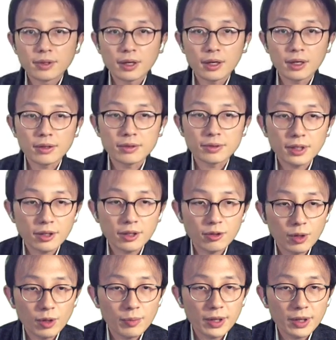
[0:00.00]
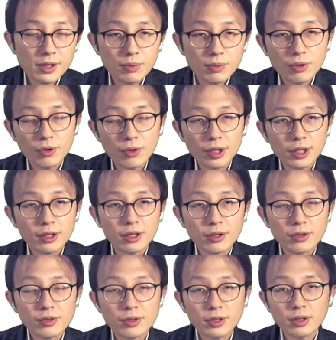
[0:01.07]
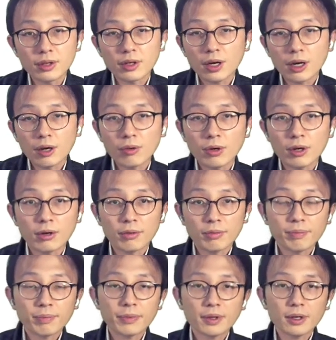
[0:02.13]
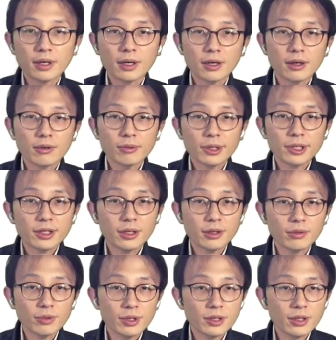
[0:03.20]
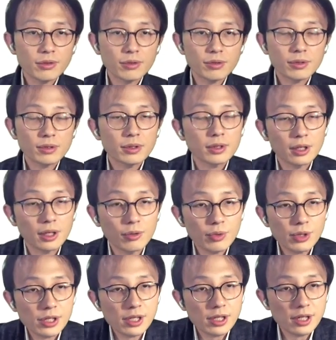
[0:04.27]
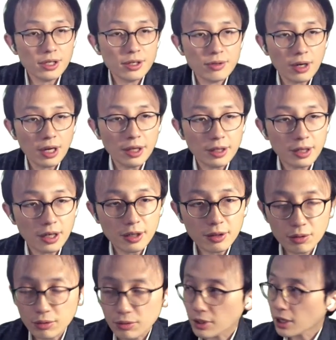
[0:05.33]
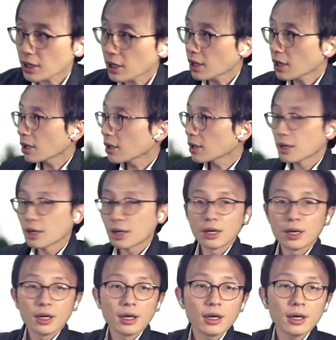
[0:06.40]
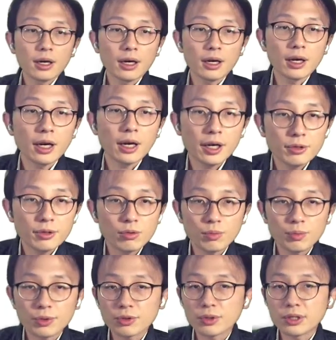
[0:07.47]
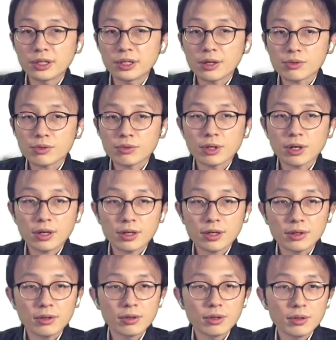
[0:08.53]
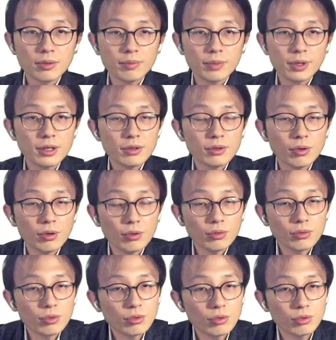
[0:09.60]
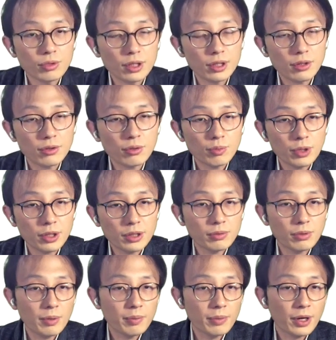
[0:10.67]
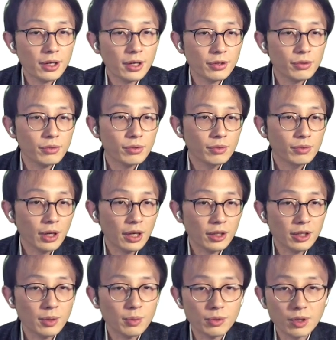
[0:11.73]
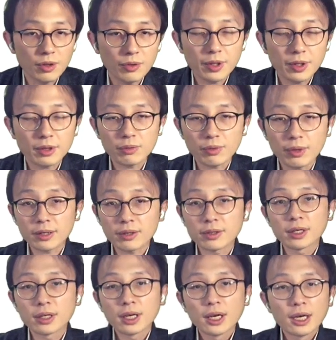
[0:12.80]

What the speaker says: Thank you very much for interesting our recent results, which is entitled High-Throughput Detection Circuit based on 2 to the q+1 valued deep neural network.